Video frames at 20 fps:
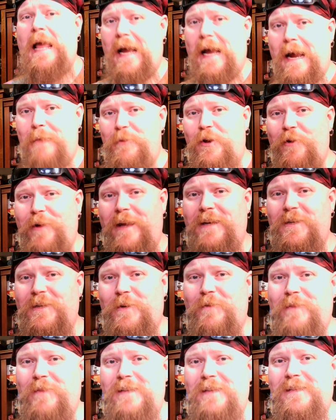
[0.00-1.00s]
I'm gonna go ahead and
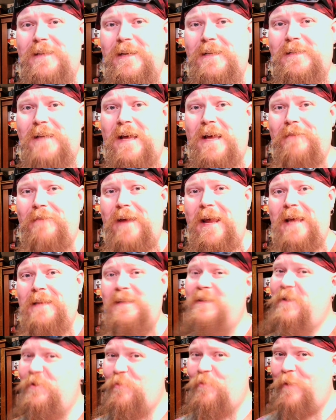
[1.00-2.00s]
turn these things off, and
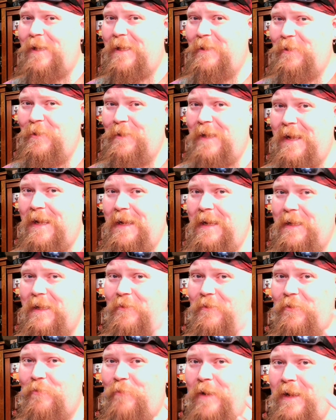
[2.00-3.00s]
this is what I look like in
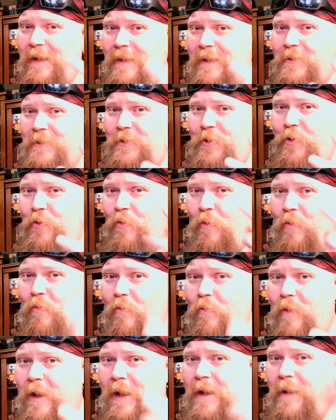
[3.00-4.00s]
three, two,
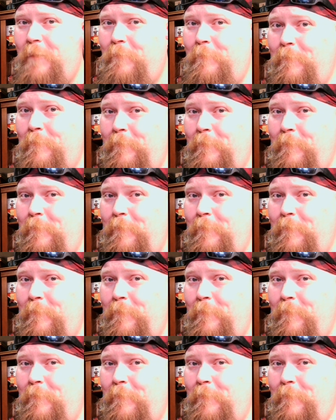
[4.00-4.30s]
one.